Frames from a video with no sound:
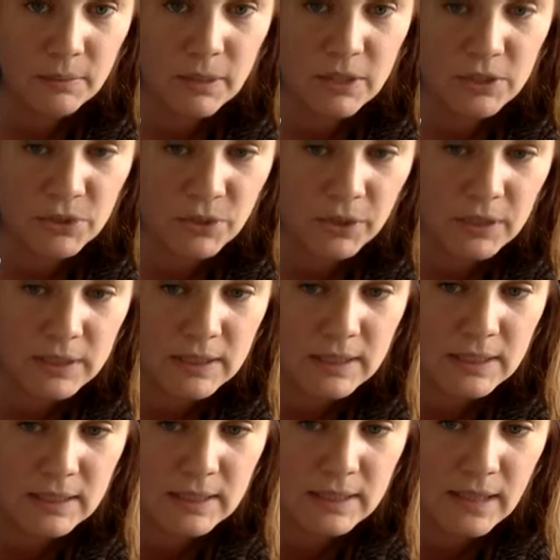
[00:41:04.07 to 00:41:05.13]
to make sure because it
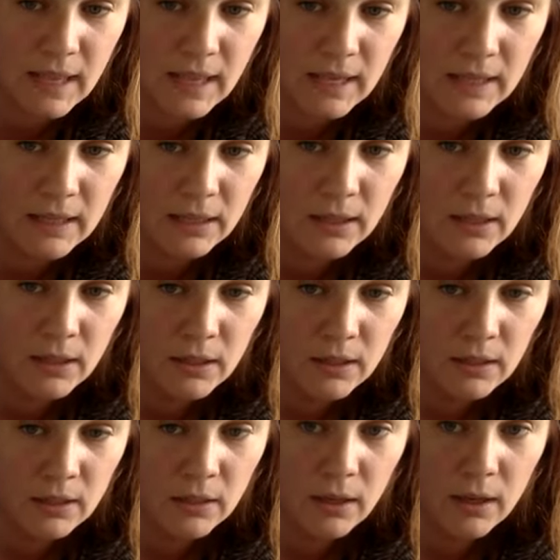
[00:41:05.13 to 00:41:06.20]
did say,
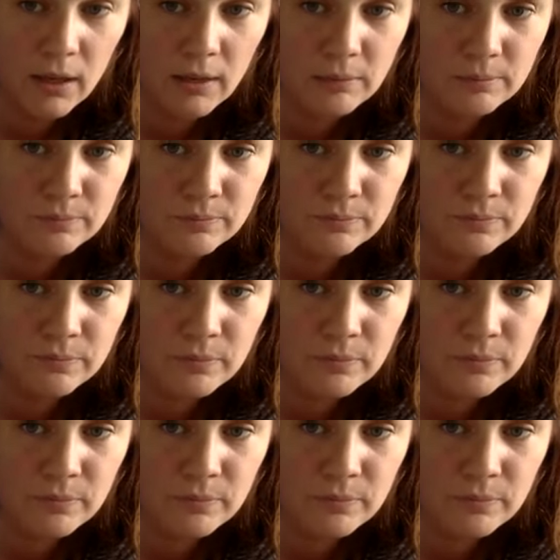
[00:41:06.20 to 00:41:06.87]
um,